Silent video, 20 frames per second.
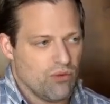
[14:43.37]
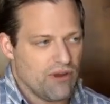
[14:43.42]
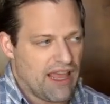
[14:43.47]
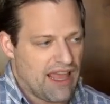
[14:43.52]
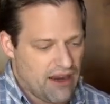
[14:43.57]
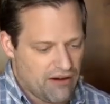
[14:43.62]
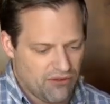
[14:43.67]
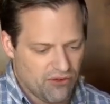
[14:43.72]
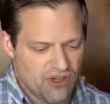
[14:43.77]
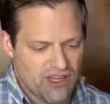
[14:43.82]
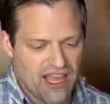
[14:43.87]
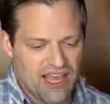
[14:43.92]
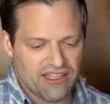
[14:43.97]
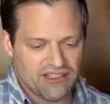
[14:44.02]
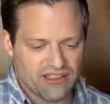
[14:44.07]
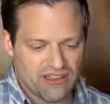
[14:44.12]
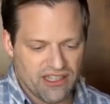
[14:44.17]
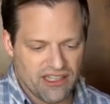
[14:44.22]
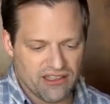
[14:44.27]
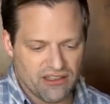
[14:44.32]
every
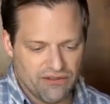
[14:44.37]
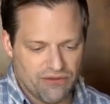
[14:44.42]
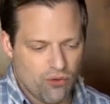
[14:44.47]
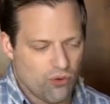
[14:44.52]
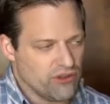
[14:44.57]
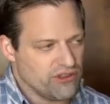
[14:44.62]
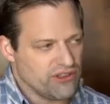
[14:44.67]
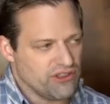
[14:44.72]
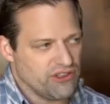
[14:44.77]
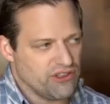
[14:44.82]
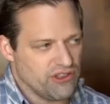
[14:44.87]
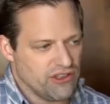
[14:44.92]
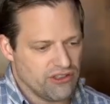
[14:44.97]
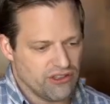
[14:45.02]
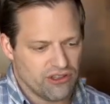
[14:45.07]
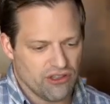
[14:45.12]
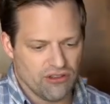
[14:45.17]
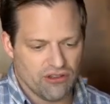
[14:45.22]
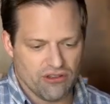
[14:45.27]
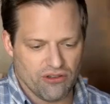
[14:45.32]
agent that Duford's
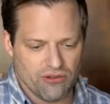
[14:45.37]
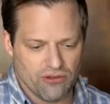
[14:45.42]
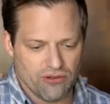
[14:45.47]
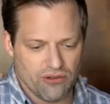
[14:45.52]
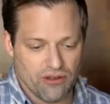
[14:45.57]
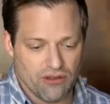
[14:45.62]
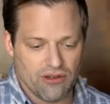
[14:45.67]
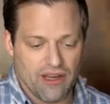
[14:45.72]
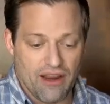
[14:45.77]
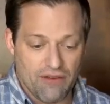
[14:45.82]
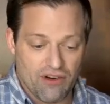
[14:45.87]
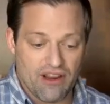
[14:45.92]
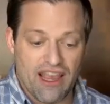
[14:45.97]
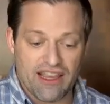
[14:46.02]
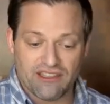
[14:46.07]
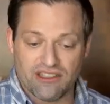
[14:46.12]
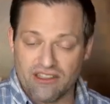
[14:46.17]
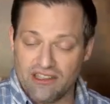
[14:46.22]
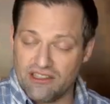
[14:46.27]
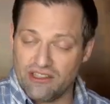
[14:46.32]
Insurance Group or every
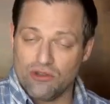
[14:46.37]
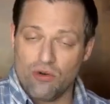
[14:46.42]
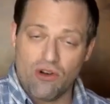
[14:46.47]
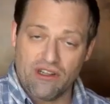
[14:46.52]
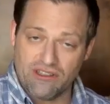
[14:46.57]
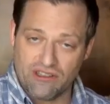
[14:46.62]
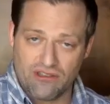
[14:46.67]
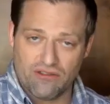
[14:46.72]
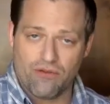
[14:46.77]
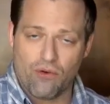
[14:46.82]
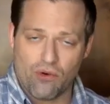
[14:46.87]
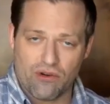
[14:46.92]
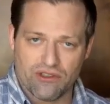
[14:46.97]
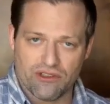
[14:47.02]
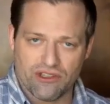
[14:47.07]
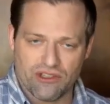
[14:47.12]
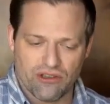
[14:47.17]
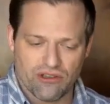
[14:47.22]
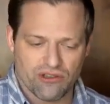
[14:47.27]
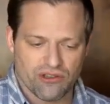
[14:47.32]
agent that joins Duford
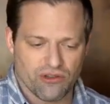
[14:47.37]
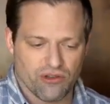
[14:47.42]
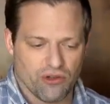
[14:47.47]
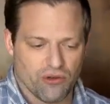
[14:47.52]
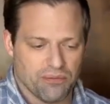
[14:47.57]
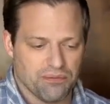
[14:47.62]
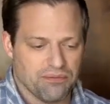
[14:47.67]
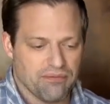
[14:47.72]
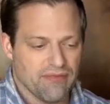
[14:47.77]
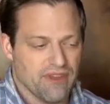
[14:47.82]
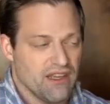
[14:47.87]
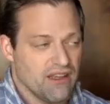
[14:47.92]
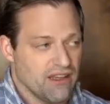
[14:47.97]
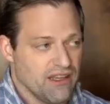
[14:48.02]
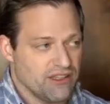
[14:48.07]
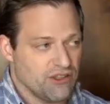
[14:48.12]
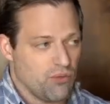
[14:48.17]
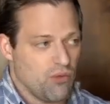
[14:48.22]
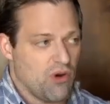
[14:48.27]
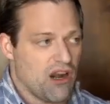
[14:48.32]
Insurance Group
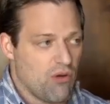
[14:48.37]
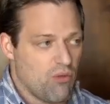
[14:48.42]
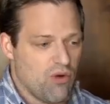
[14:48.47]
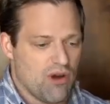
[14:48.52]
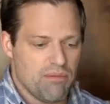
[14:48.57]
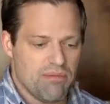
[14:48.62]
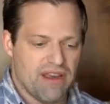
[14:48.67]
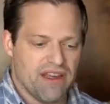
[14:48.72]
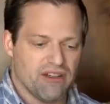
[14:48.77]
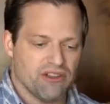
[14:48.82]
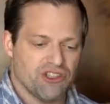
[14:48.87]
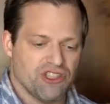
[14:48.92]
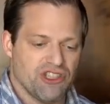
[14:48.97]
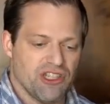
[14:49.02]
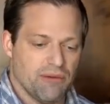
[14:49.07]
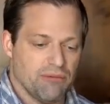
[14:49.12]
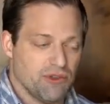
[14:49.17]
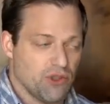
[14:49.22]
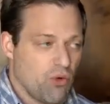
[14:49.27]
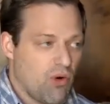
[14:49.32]
gets one on one
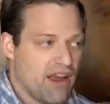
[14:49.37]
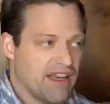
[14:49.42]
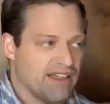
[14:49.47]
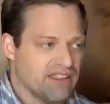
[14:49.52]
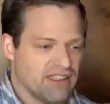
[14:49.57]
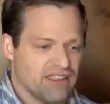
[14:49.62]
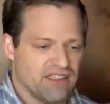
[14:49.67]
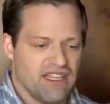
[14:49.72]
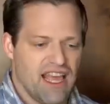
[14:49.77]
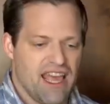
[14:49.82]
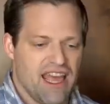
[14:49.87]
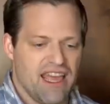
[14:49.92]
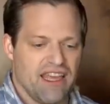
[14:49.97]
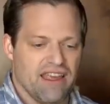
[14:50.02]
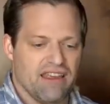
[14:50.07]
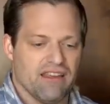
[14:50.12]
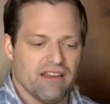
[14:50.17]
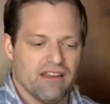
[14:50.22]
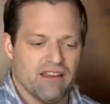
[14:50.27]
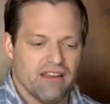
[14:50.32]
mentorship twice a
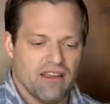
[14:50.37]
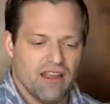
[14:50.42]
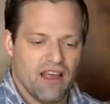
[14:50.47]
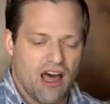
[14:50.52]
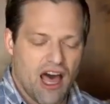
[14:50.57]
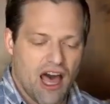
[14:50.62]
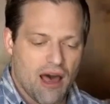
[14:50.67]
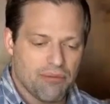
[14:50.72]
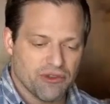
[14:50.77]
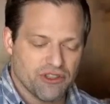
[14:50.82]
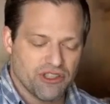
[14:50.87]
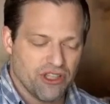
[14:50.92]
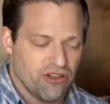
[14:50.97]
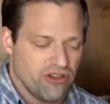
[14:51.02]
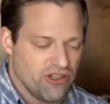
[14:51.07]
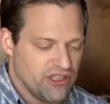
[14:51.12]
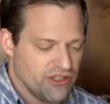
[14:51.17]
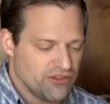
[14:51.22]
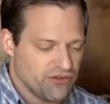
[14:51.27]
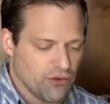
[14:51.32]
day,
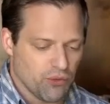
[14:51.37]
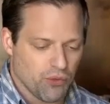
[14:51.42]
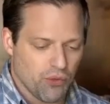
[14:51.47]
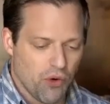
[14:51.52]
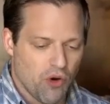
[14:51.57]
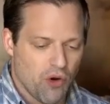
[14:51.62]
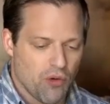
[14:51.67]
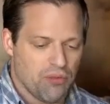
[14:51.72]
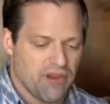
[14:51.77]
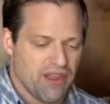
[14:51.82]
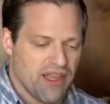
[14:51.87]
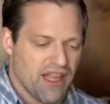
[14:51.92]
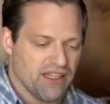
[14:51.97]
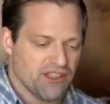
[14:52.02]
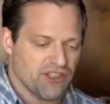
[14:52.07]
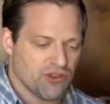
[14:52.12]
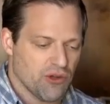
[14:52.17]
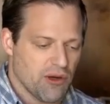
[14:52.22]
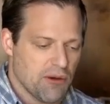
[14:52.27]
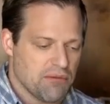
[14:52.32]
opportunities for role playing,
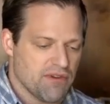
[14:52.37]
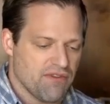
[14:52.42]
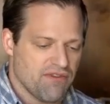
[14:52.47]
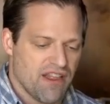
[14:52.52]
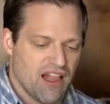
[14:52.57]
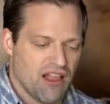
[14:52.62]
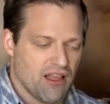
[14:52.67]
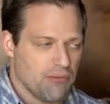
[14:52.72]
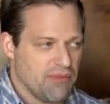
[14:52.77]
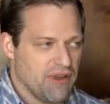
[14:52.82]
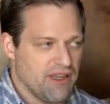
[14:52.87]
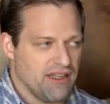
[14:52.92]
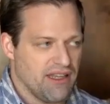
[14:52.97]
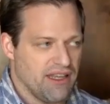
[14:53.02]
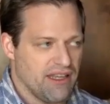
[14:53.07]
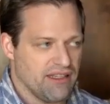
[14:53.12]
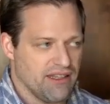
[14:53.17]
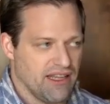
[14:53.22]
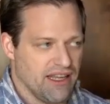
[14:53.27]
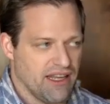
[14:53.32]
script development.
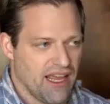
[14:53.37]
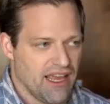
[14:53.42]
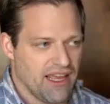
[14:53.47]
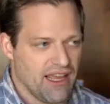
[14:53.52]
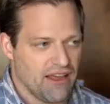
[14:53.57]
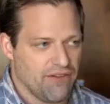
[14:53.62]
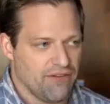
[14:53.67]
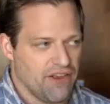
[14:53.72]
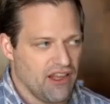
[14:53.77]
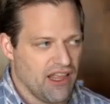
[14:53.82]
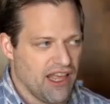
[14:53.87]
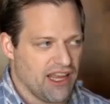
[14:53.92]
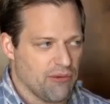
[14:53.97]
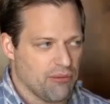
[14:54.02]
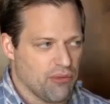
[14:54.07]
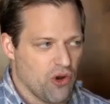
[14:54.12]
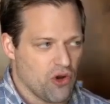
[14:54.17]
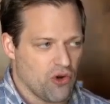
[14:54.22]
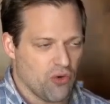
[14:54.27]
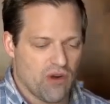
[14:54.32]
And, and I, I feel like a
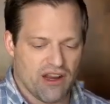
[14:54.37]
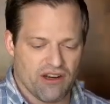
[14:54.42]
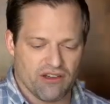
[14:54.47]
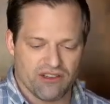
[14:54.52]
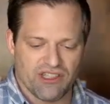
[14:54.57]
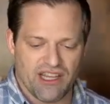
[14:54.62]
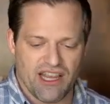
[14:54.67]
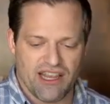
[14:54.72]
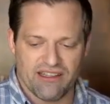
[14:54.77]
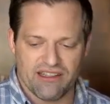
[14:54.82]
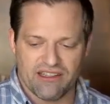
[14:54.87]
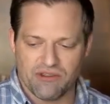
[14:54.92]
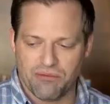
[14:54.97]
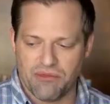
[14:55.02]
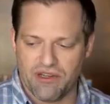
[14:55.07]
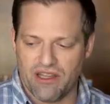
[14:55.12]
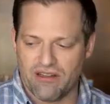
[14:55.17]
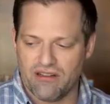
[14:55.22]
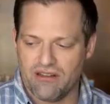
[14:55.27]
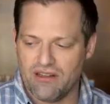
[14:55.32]
broken record saying this,
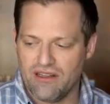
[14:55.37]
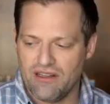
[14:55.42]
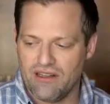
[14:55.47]
but